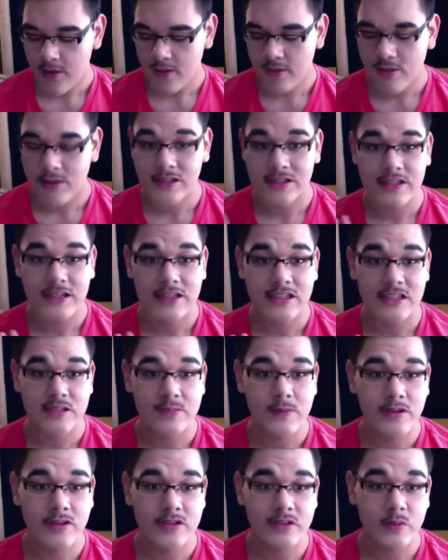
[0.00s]
This does
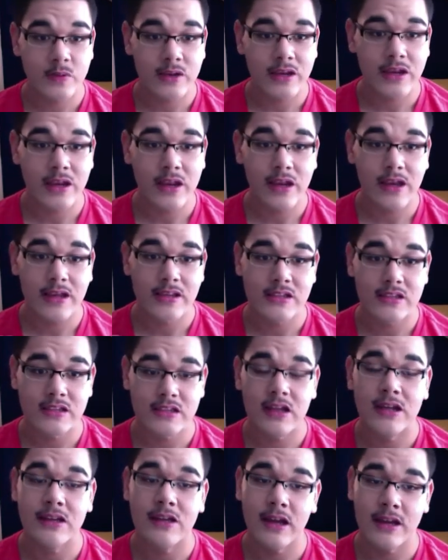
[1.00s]
smell sweet.
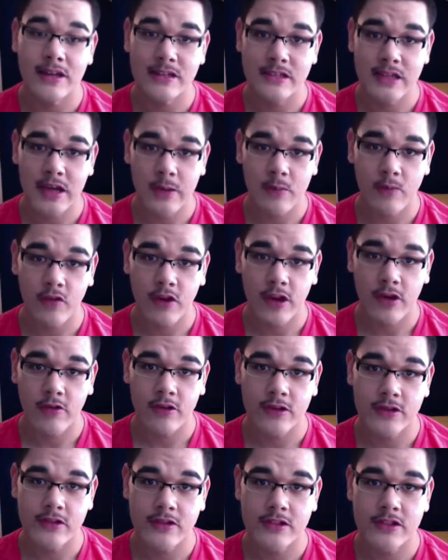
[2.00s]
It's a nighttime
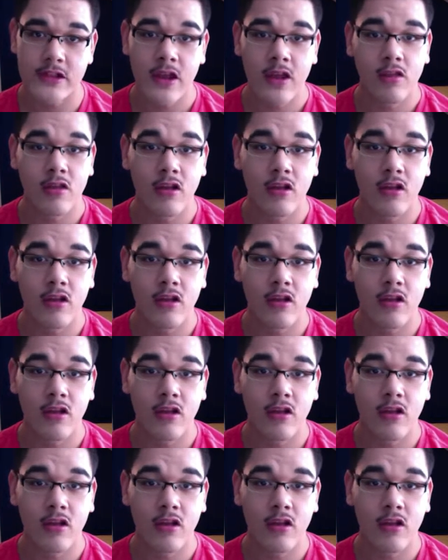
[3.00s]
fragrance.